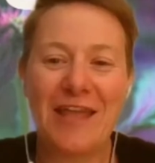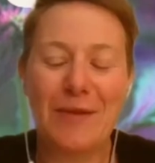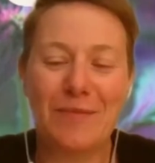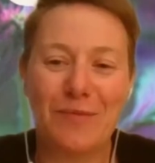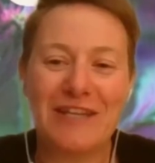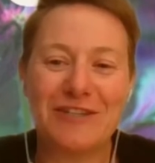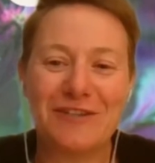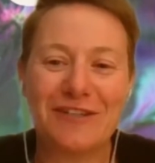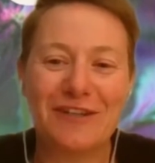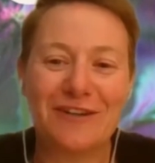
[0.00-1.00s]
but we do
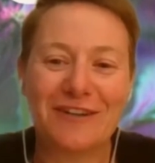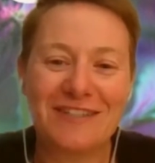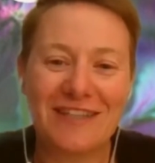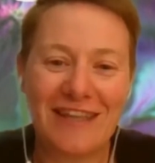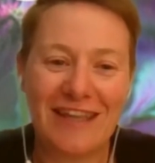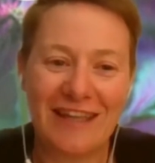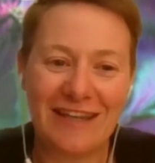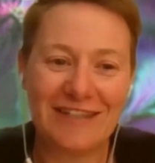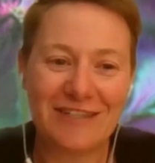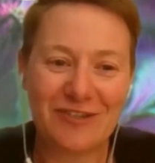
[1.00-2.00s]
look to their
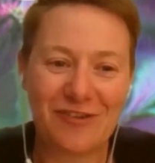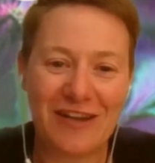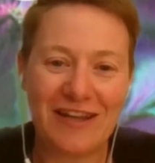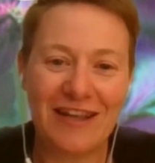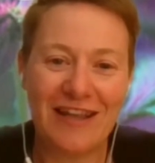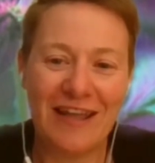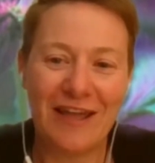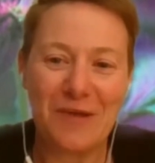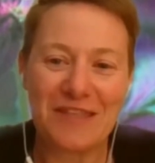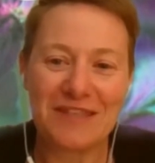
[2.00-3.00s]
industry
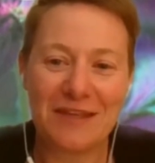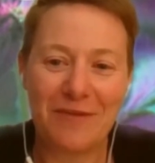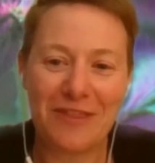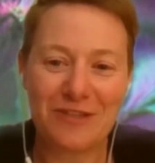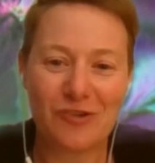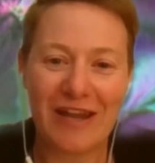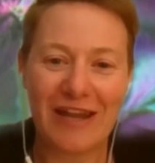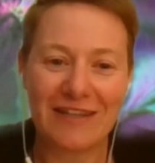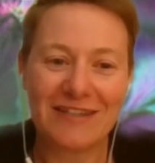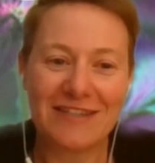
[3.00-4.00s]
with some of the
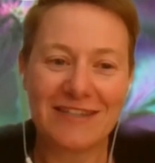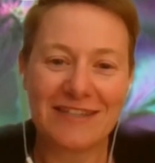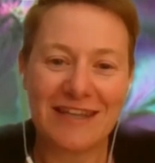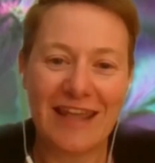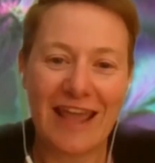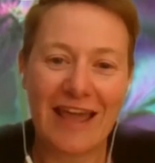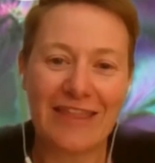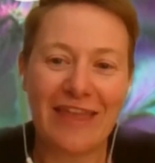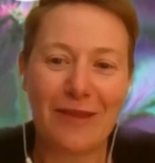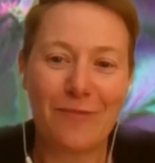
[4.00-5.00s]
trends to see how
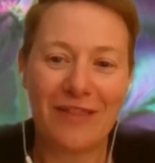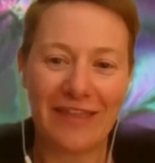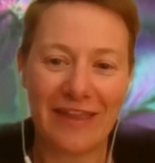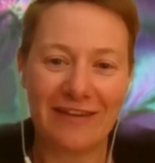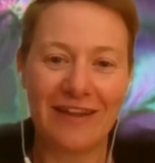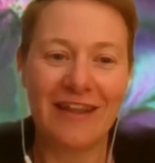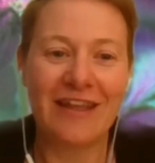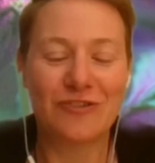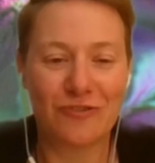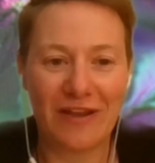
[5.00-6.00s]
they will then
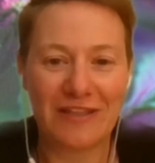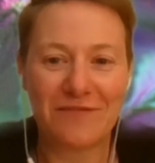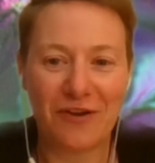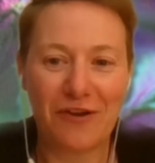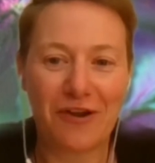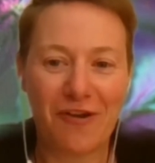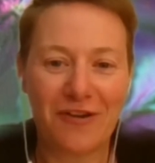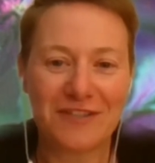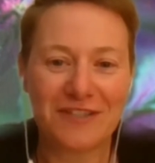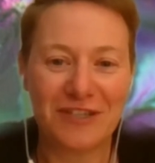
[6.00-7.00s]
transfer
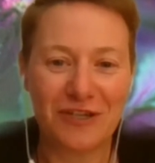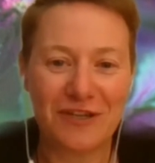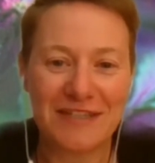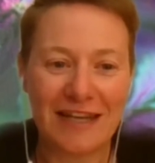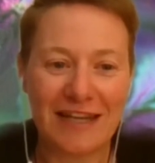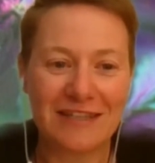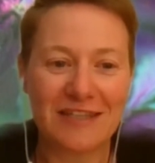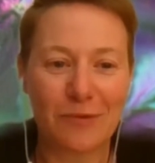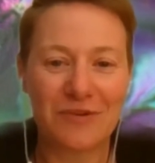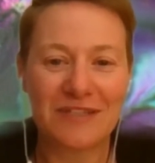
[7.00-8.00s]
across to New Zealand.
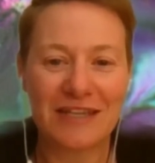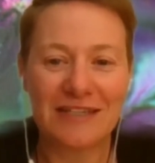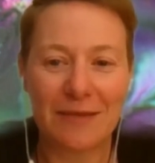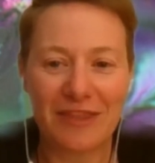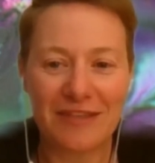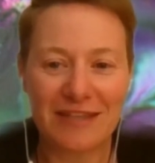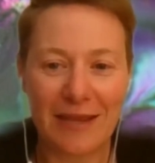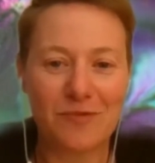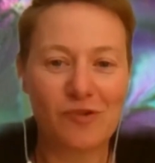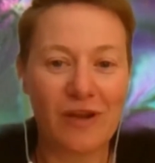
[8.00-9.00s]
So we'll see some of the
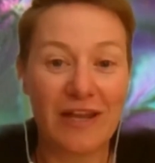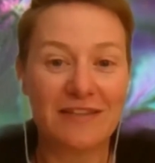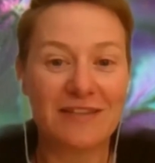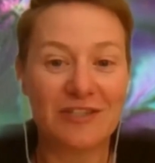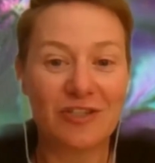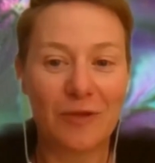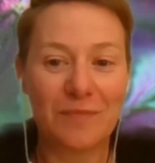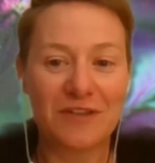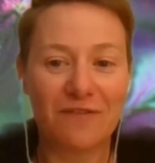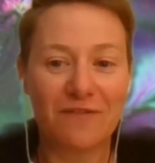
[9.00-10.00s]
same trends in
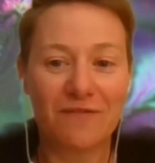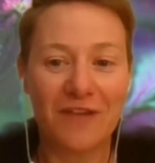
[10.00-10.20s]
terms of